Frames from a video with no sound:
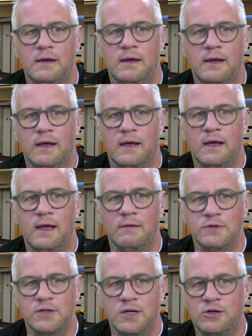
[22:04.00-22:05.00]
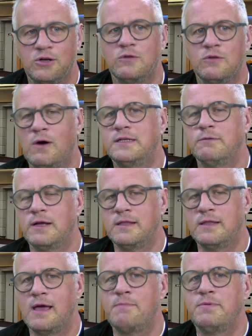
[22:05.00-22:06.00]
good way to end
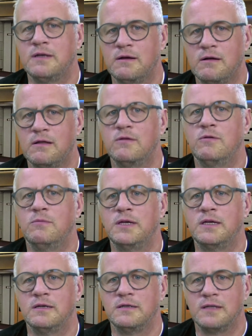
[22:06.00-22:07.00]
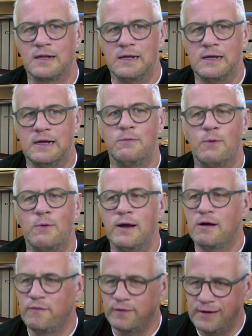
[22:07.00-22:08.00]
the episode, I thought, because they clearly went
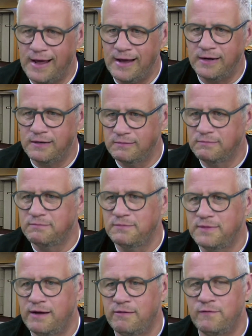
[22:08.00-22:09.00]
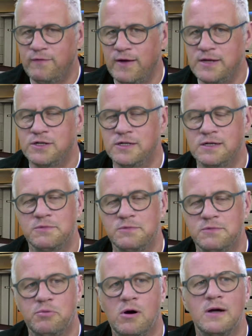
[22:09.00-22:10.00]
off and had their adventures. I'm
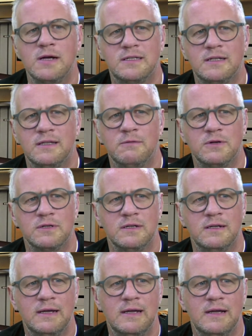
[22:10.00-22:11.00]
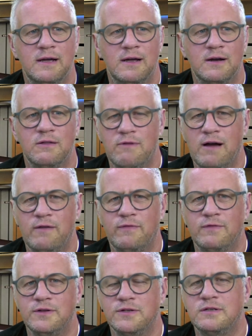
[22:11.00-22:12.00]
surprised that there wasn't another
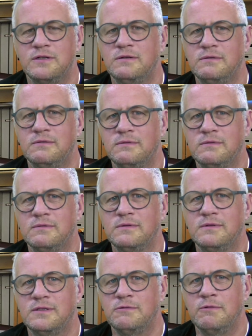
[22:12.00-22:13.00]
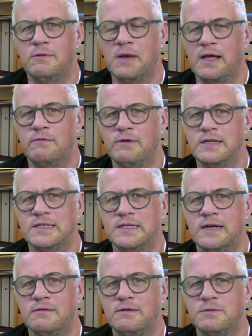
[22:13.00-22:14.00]
reference to him later in
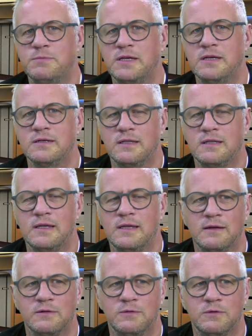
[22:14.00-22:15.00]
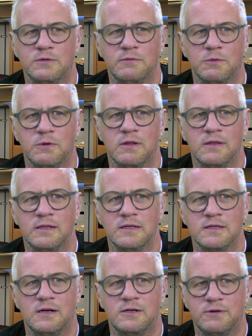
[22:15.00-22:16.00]
series, because I think that was one of the things that
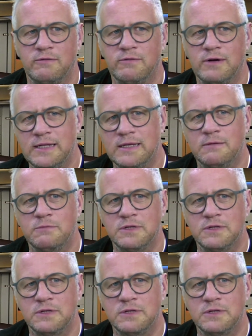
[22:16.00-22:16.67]
Star Trek really did.